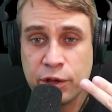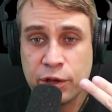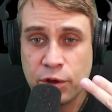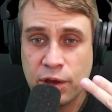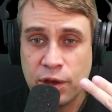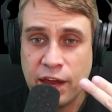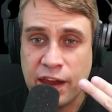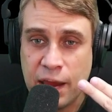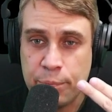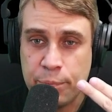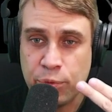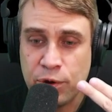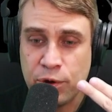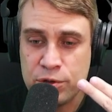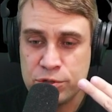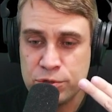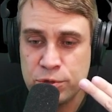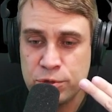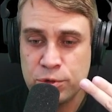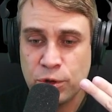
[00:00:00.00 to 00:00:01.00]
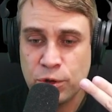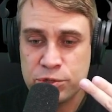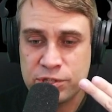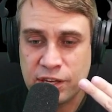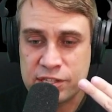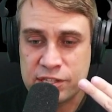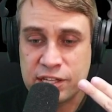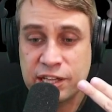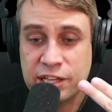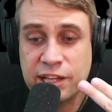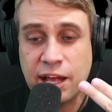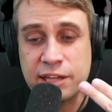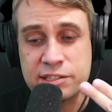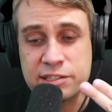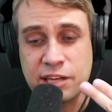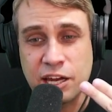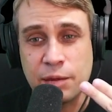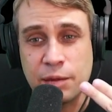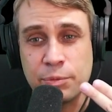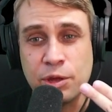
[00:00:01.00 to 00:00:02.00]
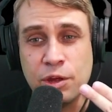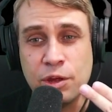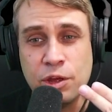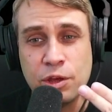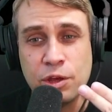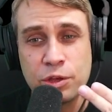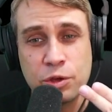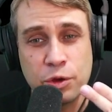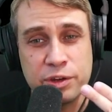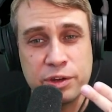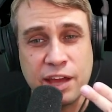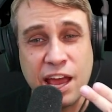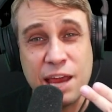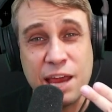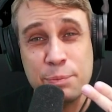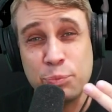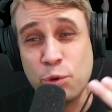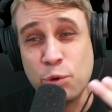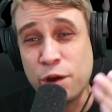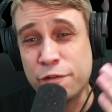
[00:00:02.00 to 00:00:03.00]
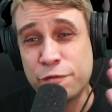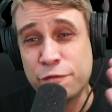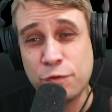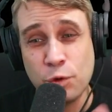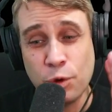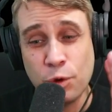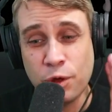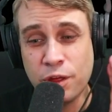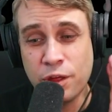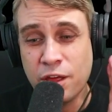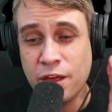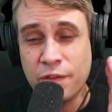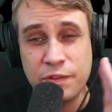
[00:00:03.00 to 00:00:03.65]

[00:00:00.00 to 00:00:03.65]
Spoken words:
got an 8.2. Hostinger's Cloud Startup got an 8.4.